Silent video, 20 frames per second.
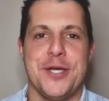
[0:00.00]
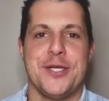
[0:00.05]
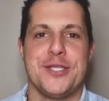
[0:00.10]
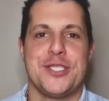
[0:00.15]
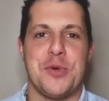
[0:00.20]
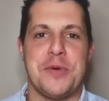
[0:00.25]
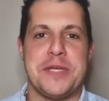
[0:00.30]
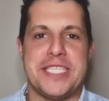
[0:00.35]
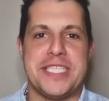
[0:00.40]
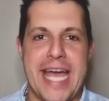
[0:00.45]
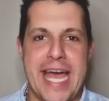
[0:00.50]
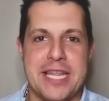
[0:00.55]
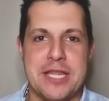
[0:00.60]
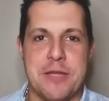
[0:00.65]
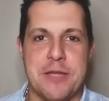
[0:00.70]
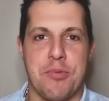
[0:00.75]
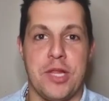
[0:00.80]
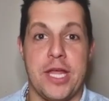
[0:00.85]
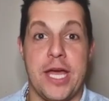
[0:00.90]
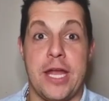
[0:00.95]
So he's had
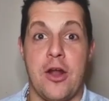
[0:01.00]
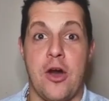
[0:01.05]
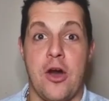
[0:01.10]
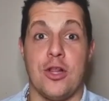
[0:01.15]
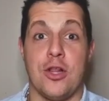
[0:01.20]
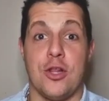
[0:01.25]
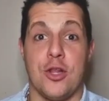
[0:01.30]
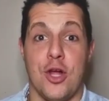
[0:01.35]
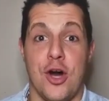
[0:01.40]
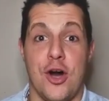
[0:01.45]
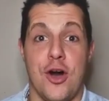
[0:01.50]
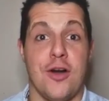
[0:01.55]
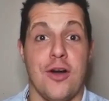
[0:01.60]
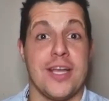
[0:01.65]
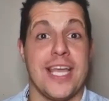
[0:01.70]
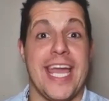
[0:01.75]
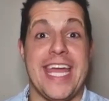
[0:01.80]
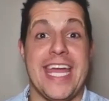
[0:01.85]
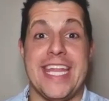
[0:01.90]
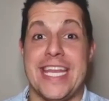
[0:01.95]
the plan all
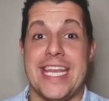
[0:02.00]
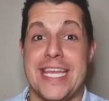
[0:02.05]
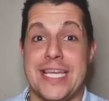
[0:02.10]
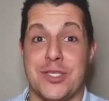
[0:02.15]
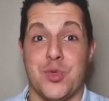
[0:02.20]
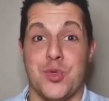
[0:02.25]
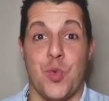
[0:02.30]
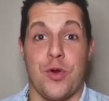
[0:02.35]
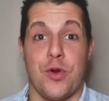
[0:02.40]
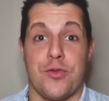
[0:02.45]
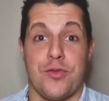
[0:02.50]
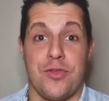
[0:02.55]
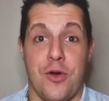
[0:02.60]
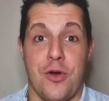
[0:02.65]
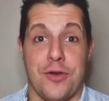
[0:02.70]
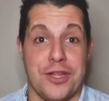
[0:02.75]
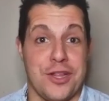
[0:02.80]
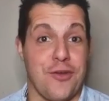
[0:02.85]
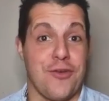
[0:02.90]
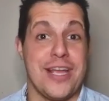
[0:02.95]
along, and it is worth
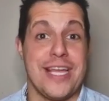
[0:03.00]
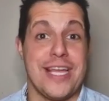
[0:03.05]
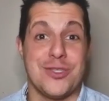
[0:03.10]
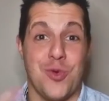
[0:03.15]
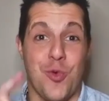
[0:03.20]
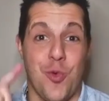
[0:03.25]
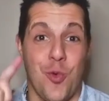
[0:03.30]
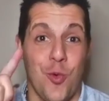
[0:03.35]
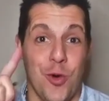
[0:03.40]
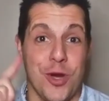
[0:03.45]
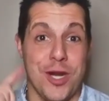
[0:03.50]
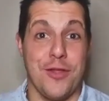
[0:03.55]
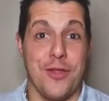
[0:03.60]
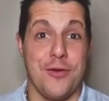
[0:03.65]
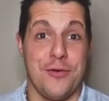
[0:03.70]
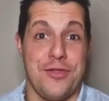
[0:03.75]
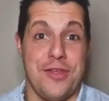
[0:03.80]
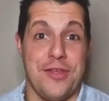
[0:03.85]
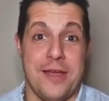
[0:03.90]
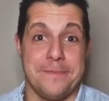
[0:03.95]
noting. There is one
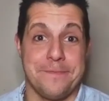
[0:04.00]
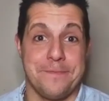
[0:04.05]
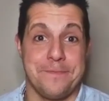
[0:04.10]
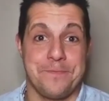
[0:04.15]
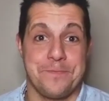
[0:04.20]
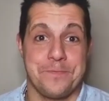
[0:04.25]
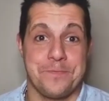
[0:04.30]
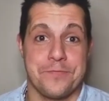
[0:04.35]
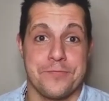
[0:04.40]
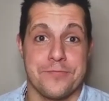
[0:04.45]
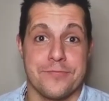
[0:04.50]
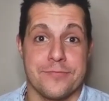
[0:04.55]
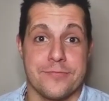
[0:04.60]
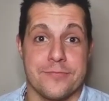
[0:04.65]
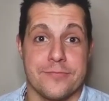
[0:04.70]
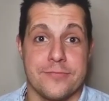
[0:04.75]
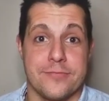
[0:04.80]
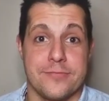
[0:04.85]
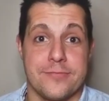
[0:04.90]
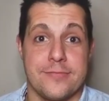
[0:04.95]
other thing
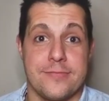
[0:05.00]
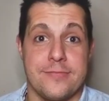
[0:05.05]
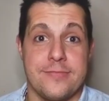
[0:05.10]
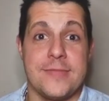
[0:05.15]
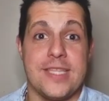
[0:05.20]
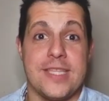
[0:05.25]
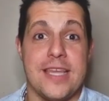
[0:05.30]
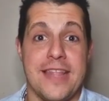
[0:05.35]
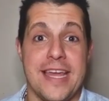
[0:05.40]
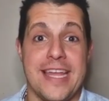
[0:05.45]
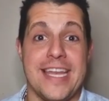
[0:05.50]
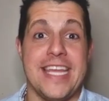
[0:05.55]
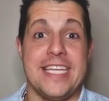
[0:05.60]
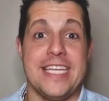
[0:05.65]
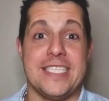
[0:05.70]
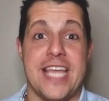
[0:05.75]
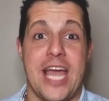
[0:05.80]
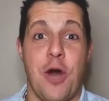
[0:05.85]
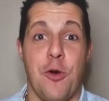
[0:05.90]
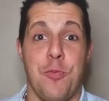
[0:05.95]
that
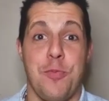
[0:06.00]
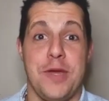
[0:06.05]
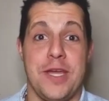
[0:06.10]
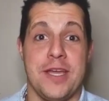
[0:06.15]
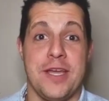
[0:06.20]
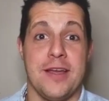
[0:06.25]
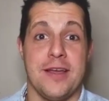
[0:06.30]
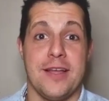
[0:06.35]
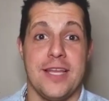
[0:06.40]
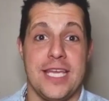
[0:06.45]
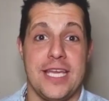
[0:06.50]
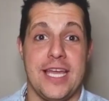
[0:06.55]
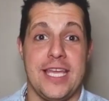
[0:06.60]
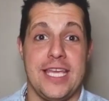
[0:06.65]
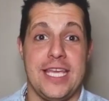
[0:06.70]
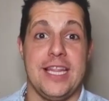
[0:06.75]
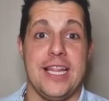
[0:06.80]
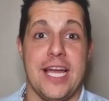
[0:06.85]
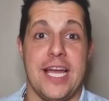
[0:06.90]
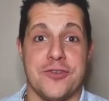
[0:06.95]
is helping
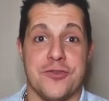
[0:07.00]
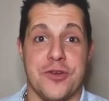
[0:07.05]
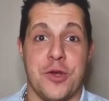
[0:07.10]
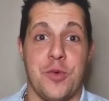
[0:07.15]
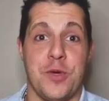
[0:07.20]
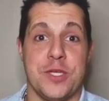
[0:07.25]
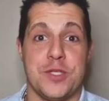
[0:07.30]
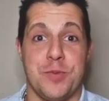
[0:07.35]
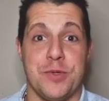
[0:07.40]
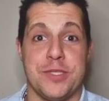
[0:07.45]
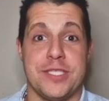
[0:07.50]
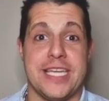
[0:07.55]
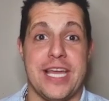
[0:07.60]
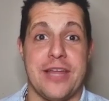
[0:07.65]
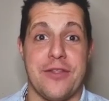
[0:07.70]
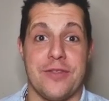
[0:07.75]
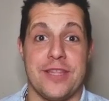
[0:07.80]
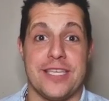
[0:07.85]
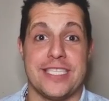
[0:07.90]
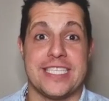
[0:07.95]
Eli Drinkwitz put
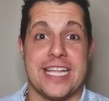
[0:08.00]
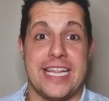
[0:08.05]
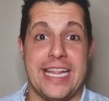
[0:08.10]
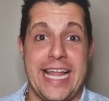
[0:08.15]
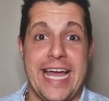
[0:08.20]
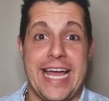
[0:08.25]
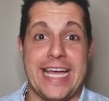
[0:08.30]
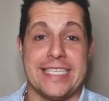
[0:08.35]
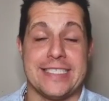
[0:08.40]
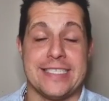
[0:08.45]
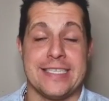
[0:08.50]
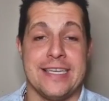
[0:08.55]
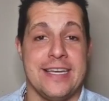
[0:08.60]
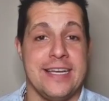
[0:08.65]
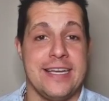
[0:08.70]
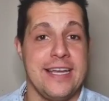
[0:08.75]
together this class.